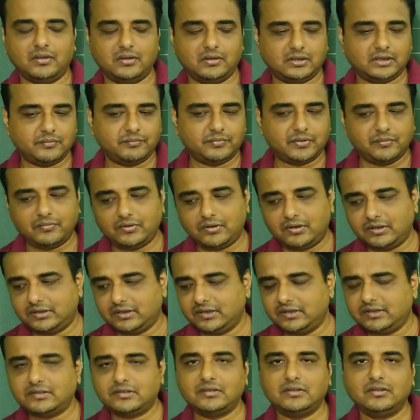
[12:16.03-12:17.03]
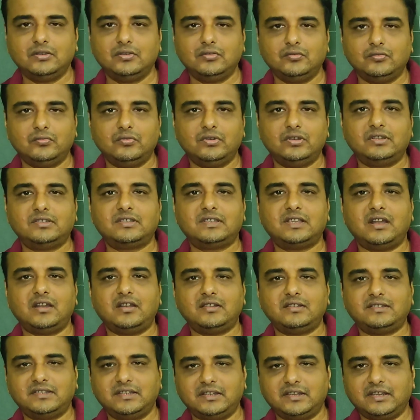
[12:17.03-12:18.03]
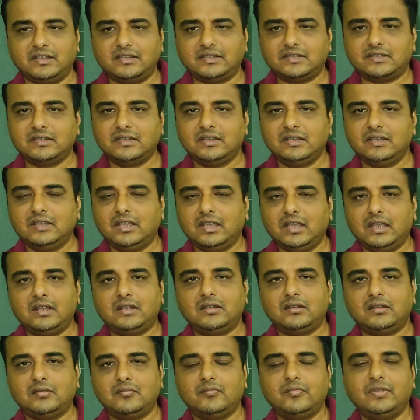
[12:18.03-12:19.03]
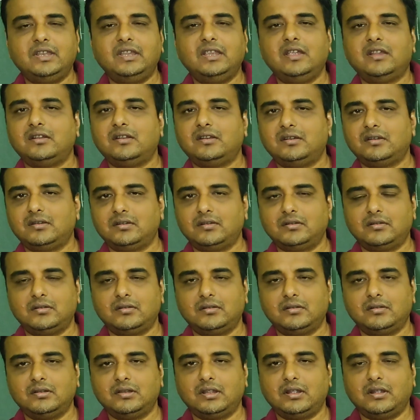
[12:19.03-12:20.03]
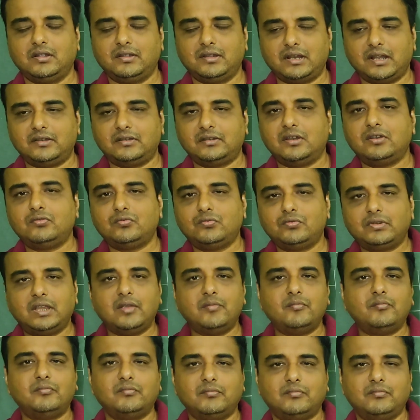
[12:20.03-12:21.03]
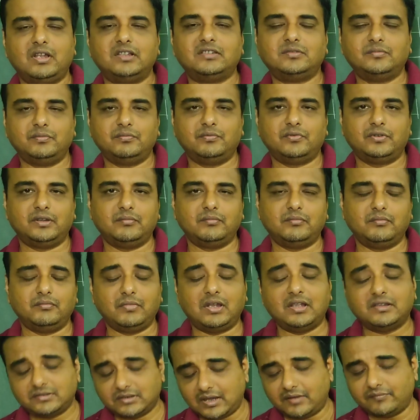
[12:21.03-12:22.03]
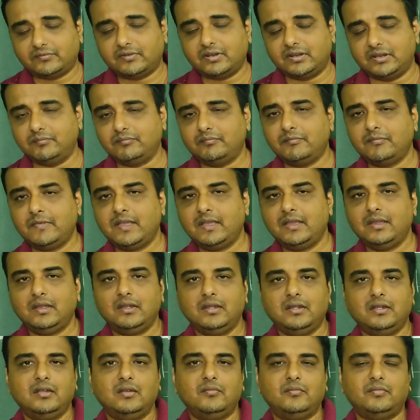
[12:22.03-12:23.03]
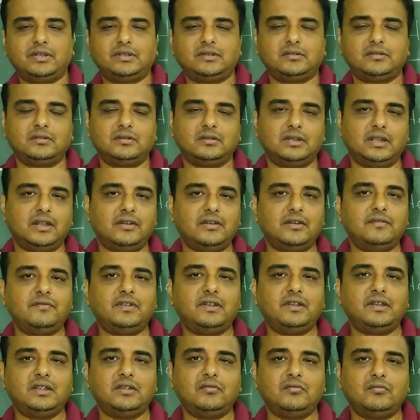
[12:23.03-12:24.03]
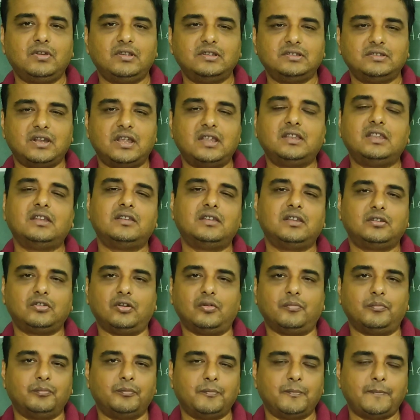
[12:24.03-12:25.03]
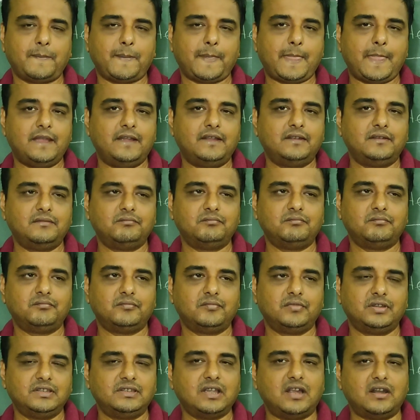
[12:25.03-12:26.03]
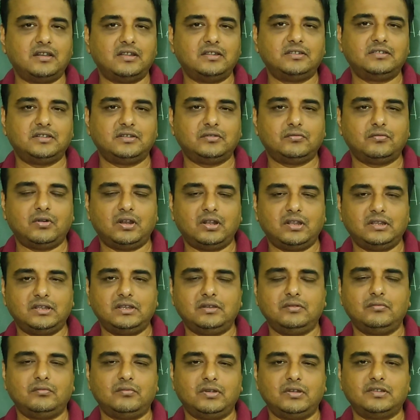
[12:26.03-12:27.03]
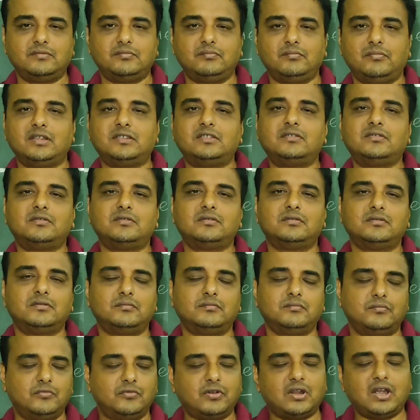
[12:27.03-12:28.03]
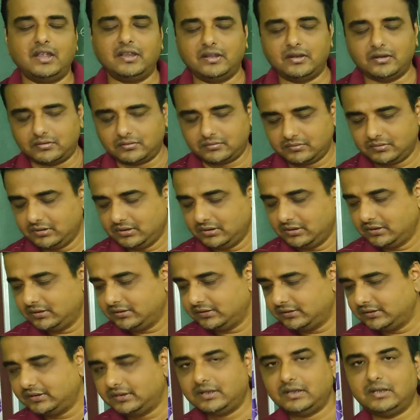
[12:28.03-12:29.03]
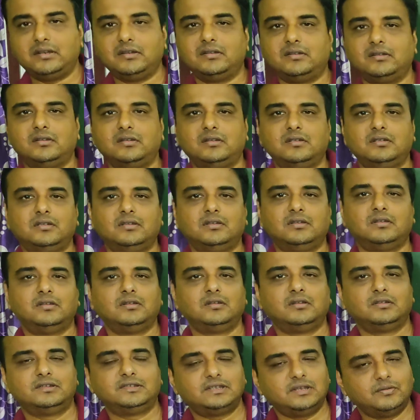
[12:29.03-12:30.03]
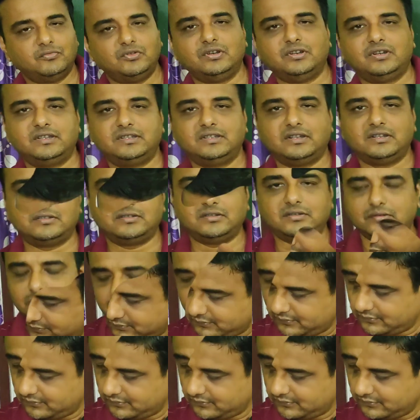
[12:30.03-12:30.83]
capabilities with Charles Dickens and many other writer who came much before him, much after him. But Henry Fielding was right at the top, and his artistic quality was much more higher than Samuel Richardson.